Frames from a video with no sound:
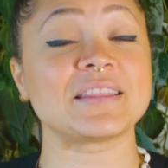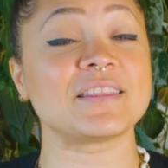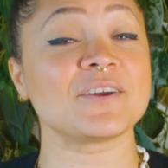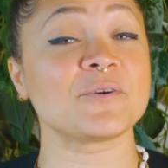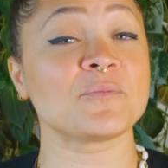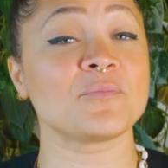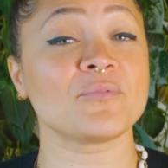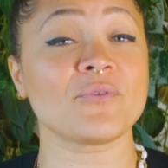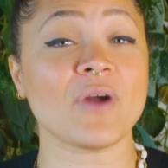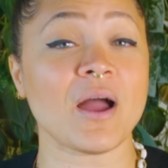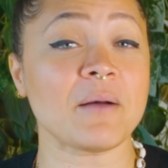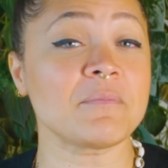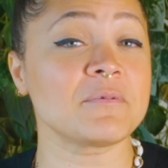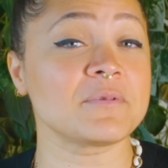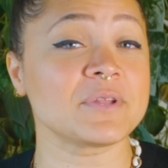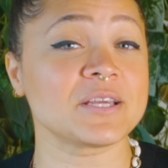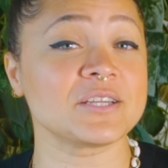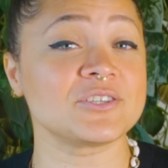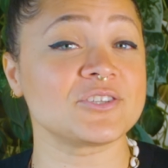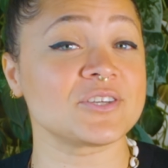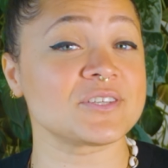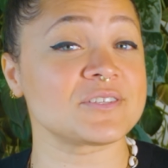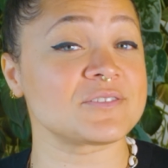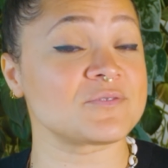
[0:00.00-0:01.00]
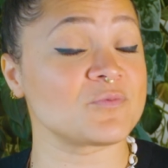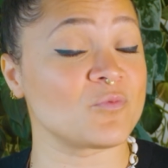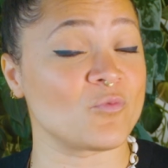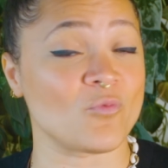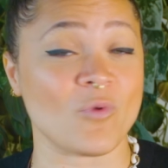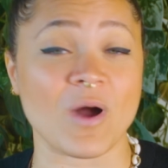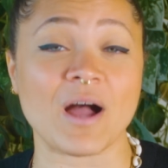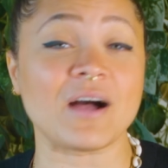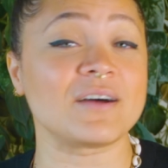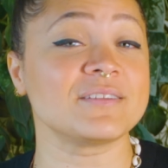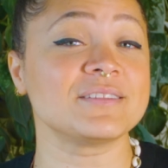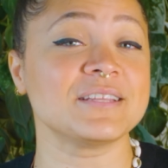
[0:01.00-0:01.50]
they're probably just
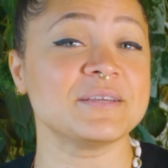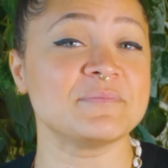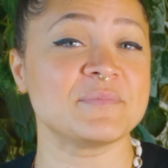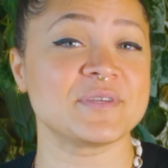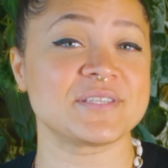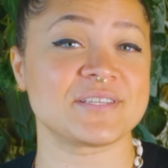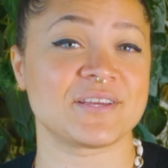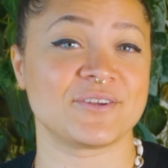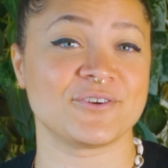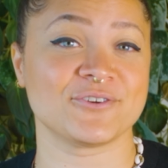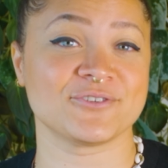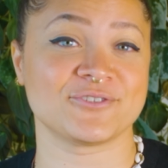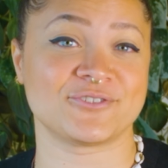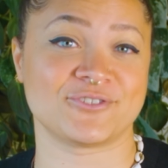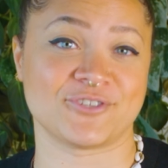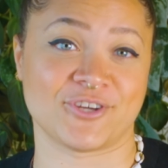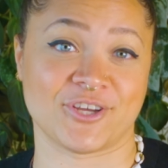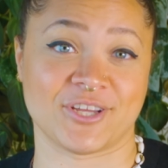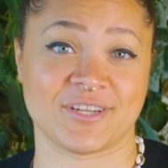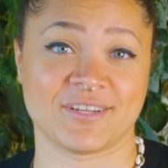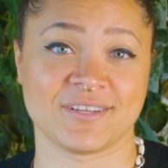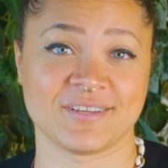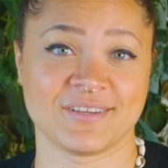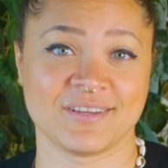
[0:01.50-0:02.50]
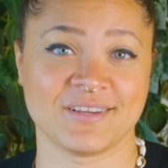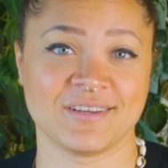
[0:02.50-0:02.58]
wildly misunderstood.